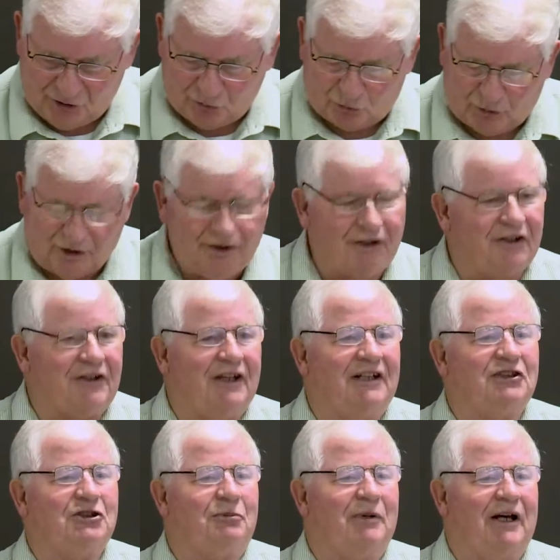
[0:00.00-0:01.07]
One of the
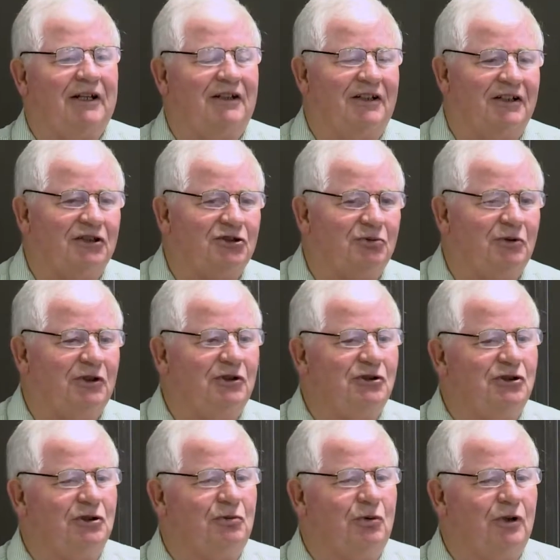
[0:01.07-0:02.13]
things about this, we
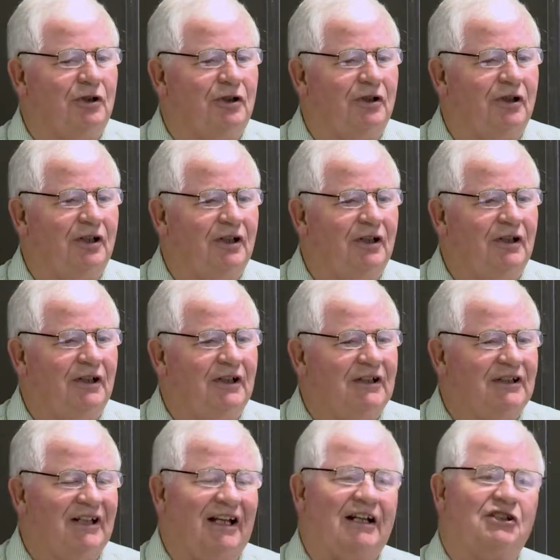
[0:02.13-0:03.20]
use the word,
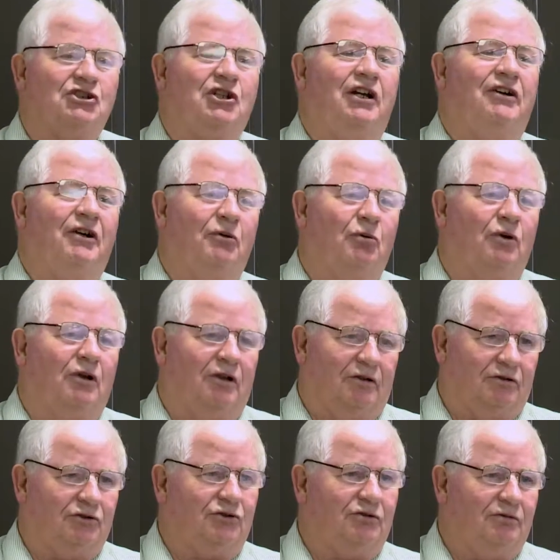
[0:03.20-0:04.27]
a lot of scary
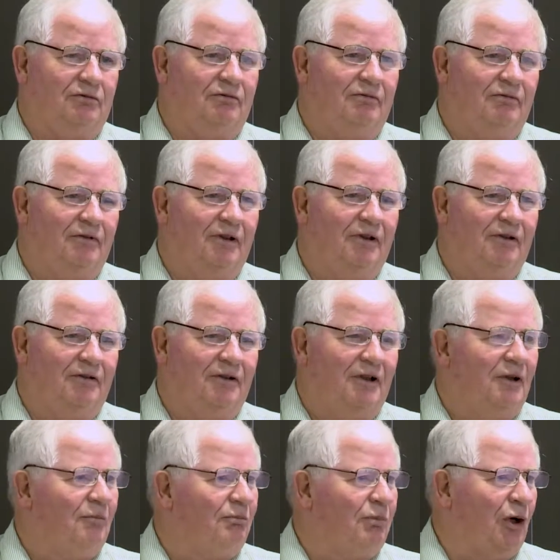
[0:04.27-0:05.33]
words,
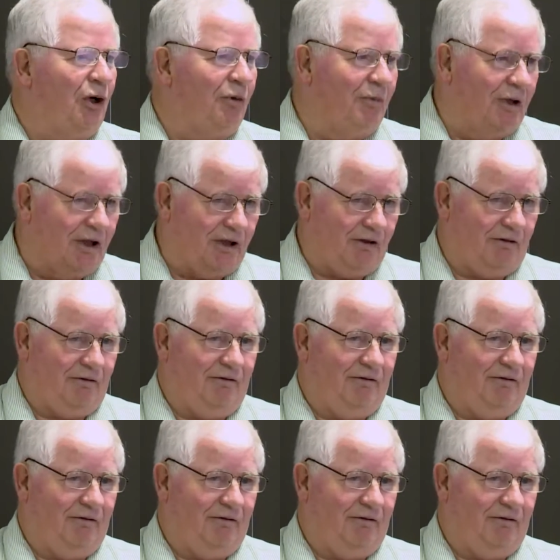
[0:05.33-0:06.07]
permanent.